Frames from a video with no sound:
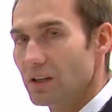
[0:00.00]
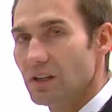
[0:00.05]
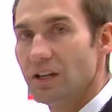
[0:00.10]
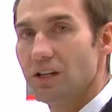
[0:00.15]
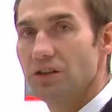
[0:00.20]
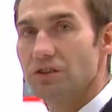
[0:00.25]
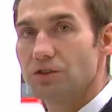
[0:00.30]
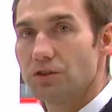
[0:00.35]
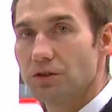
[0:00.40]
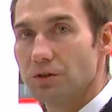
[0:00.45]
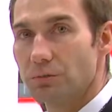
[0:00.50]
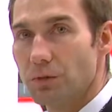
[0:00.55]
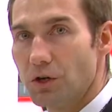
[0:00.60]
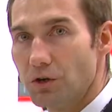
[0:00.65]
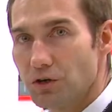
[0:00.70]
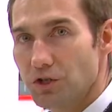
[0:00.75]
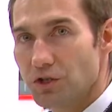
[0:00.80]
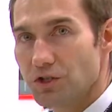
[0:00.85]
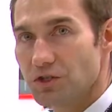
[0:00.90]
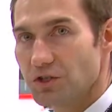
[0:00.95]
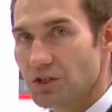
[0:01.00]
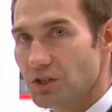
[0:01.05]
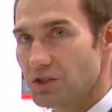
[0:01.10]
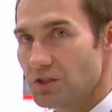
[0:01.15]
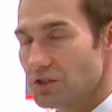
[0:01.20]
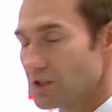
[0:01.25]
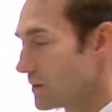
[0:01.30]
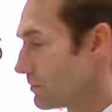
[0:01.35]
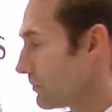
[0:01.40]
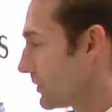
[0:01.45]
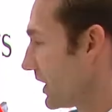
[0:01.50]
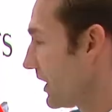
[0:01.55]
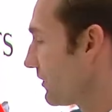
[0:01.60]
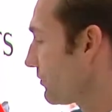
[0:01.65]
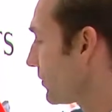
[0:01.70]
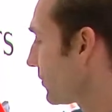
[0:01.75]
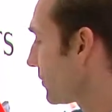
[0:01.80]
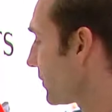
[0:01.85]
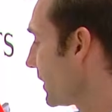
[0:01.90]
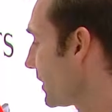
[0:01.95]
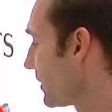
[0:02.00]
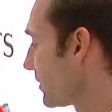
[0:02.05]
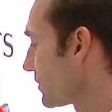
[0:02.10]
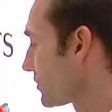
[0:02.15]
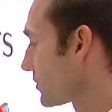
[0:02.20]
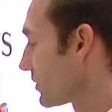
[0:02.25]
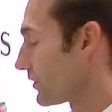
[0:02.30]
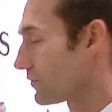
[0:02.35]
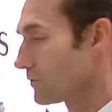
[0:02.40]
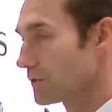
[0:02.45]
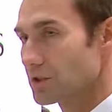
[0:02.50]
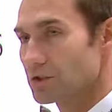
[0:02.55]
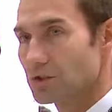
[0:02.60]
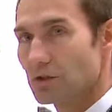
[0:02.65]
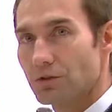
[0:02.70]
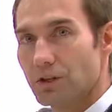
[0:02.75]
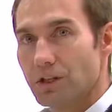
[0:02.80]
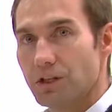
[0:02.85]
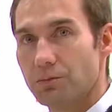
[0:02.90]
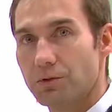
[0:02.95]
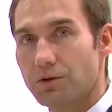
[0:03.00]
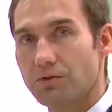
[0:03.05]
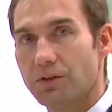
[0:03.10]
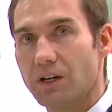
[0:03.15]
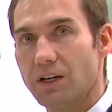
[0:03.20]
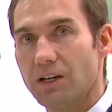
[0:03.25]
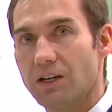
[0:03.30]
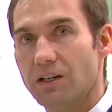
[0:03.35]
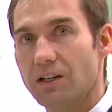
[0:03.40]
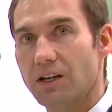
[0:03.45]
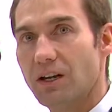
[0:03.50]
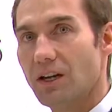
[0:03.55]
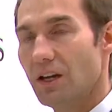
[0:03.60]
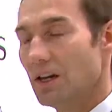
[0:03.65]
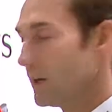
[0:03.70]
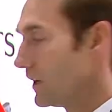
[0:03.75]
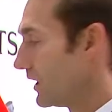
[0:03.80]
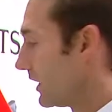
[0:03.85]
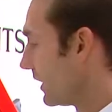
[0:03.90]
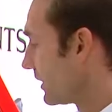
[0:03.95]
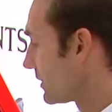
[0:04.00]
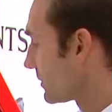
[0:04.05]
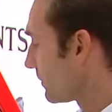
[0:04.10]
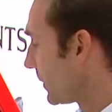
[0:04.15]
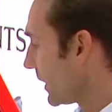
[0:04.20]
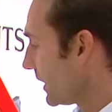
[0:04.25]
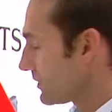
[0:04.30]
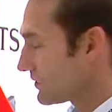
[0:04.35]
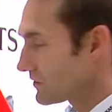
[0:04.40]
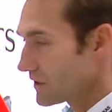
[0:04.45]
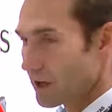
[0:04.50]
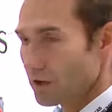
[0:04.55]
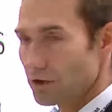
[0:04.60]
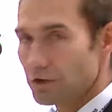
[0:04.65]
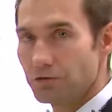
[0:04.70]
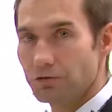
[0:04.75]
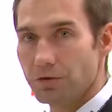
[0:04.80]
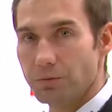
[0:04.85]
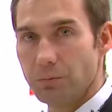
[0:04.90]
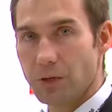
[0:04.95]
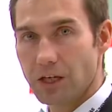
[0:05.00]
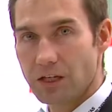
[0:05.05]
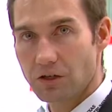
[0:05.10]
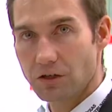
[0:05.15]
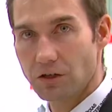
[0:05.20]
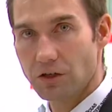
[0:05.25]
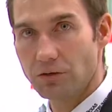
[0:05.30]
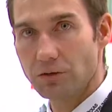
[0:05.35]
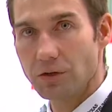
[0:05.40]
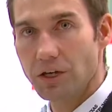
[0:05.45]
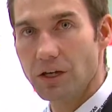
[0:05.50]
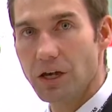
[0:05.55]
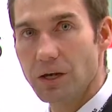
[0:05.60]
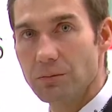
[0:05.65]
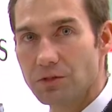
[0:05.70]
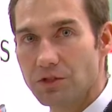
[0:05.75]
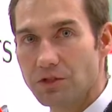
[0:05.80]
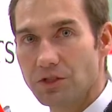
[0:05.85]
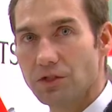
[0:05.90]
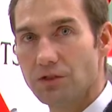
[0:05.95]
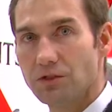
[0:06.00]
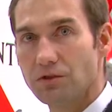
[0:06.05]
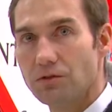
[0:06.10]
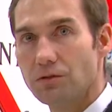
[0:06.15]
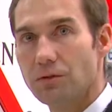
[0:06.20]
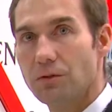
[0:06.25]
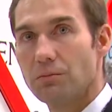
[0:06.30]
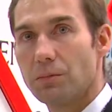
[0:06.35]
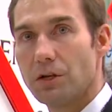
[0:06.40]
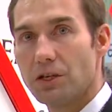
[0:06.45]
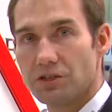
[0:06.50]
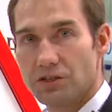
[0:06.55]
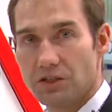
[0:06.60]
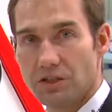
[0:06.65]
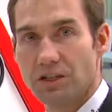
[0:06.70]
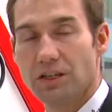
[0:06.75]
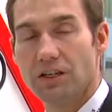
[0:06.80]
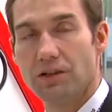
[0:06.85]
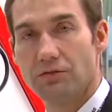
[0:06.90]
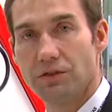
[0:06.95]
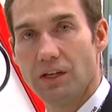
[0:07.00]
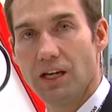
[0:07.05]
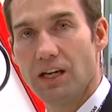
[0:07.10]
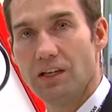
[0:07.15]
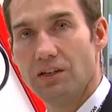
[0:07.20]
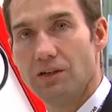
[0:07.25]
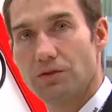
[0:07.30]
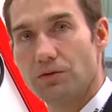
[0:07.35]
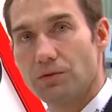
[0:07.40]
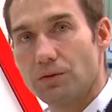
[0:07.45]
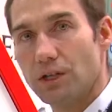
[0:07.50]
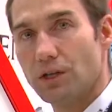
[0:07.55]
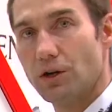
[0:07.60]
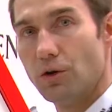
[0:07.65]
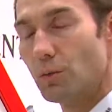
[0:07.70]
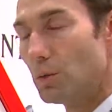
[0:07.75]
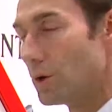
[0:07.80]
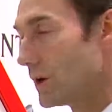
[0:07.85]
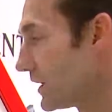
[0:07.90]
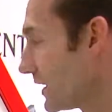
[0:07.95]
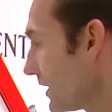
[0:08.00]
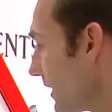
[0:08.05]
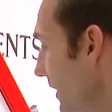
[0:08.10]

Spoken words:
into your motion system. Everything in the software is already provided. It's based out of a Piccolo MCU plus a DRV8301.